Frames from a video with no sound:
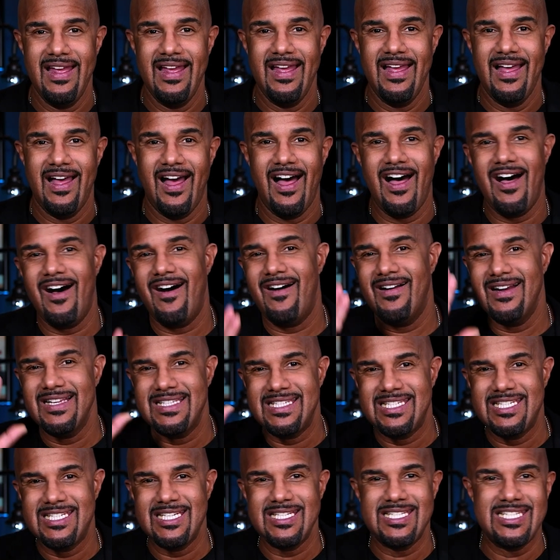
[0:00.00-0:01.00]

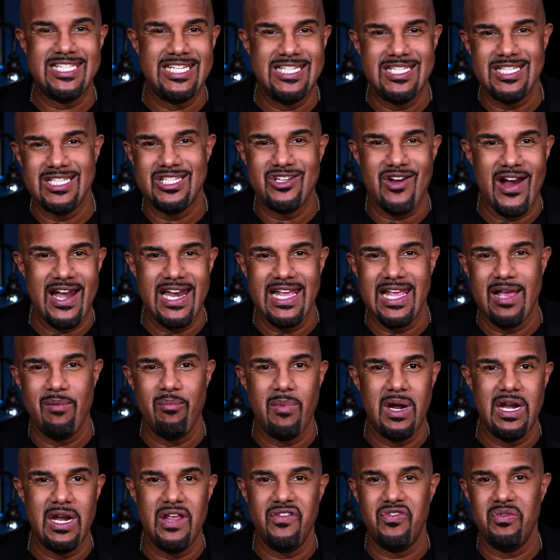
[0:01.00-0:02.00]
she's just trying to get
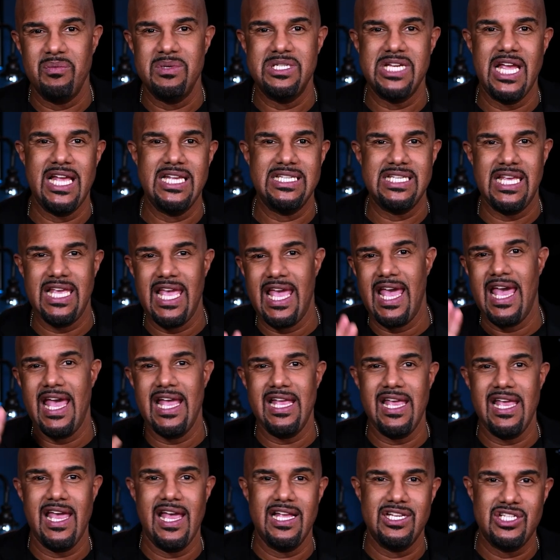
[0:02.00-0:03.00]
money from Jay-Z.
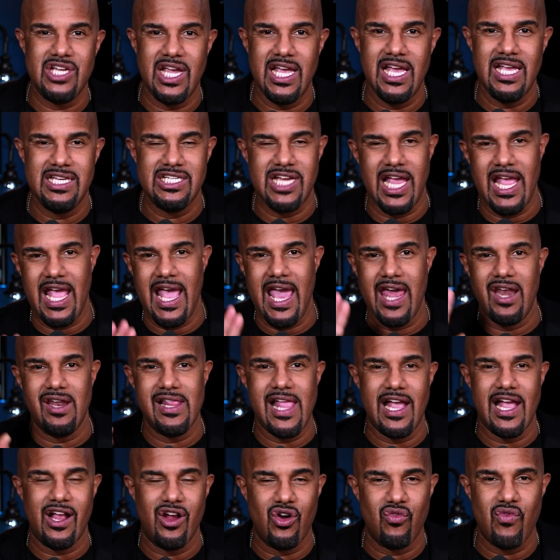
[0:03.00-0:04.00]
Yeah, Jay handled
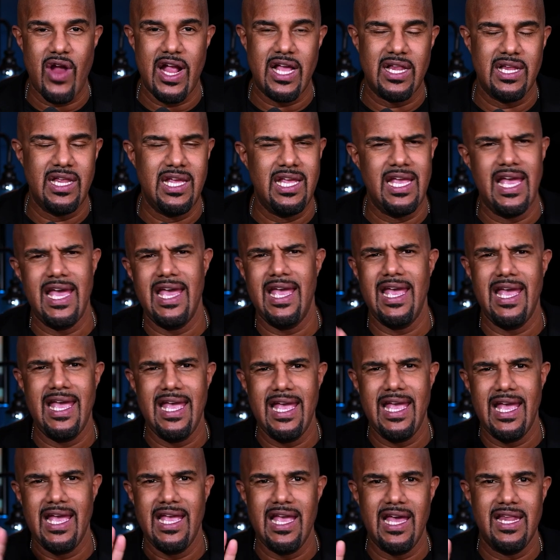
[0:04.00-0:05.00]
that correctly.
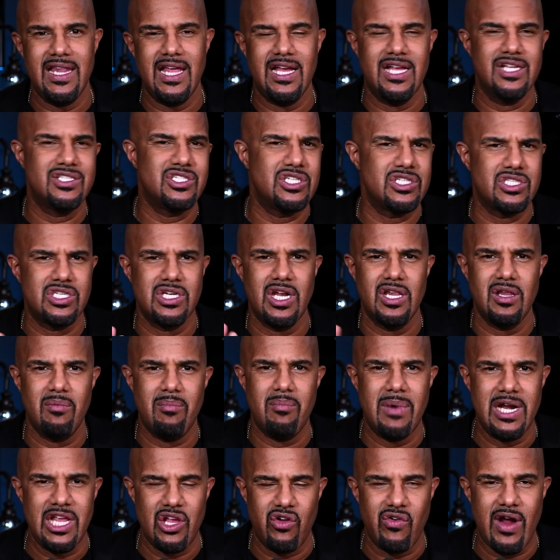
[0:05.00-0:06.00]
Yeah. It's just another
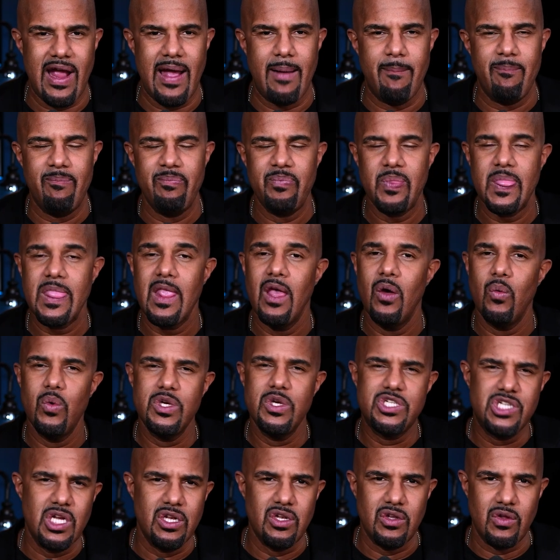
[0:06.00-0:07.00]
money grab. We
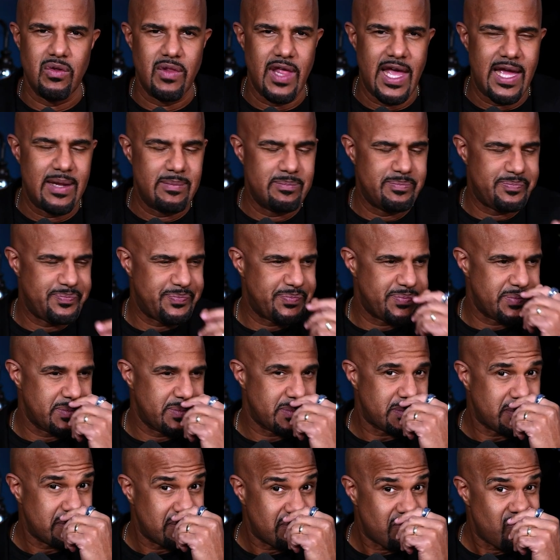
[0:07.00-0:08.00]
shouldn't do that.
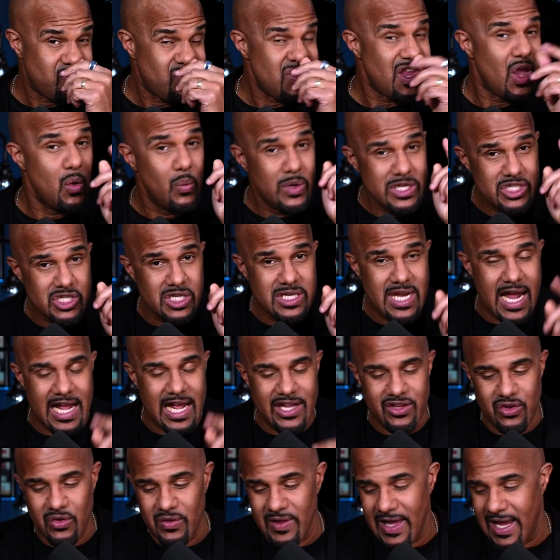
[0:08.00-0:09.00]
We should not
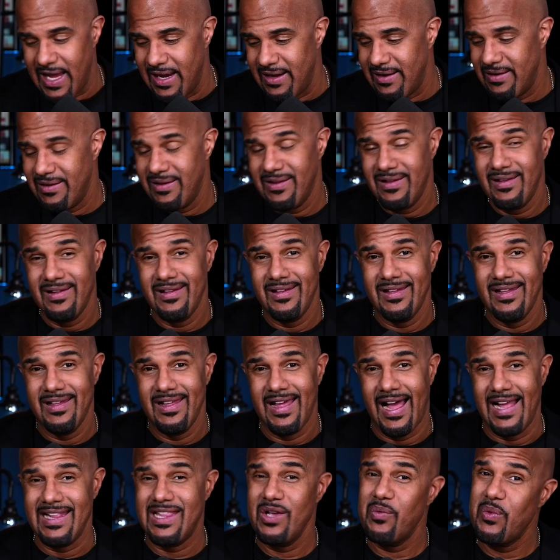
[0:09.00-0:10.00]
do that.
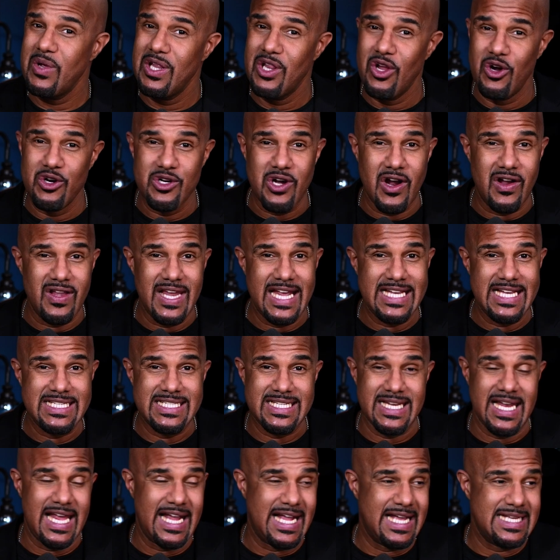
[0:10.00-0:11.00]
I think we learned our lesson.
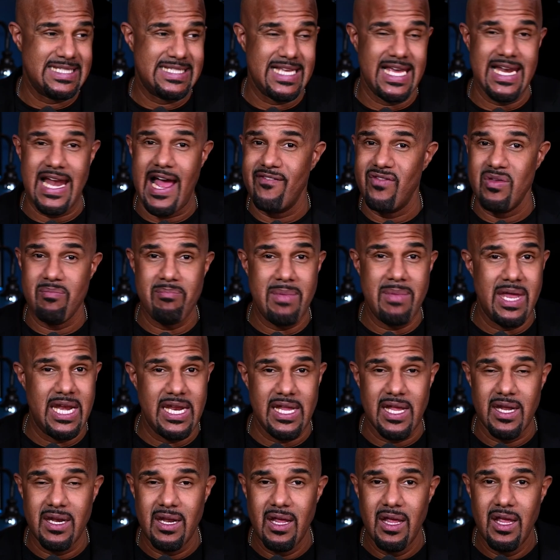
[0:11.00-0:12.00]
Like I said, I've admitted
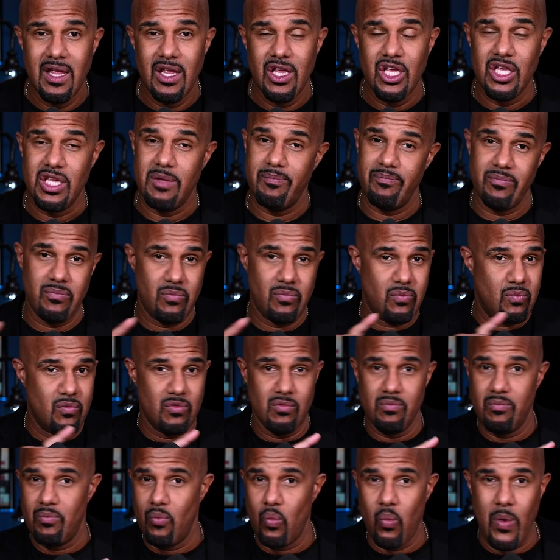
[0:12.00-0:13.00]
it
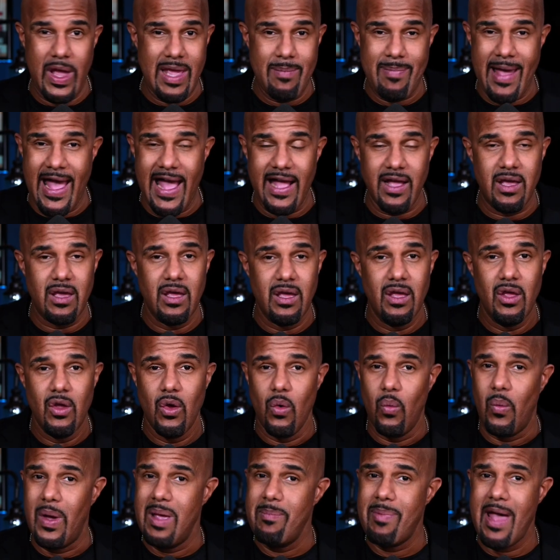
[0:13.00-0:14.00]
way back
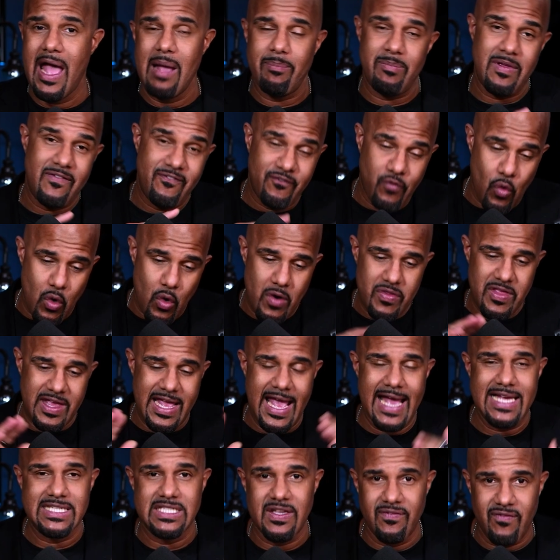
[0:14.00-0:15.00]
before the
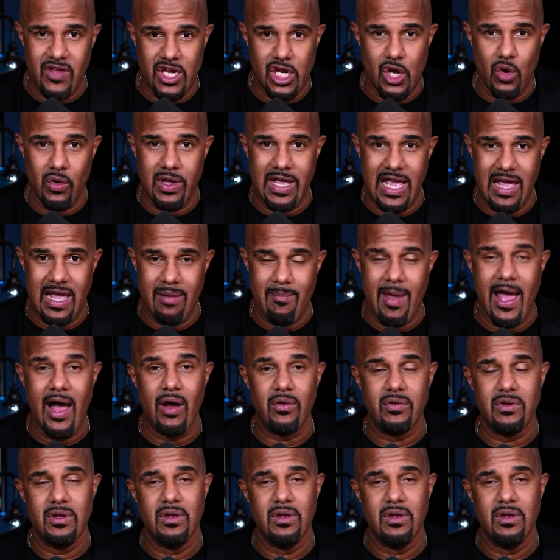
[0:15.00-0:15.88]
Cassie video came out.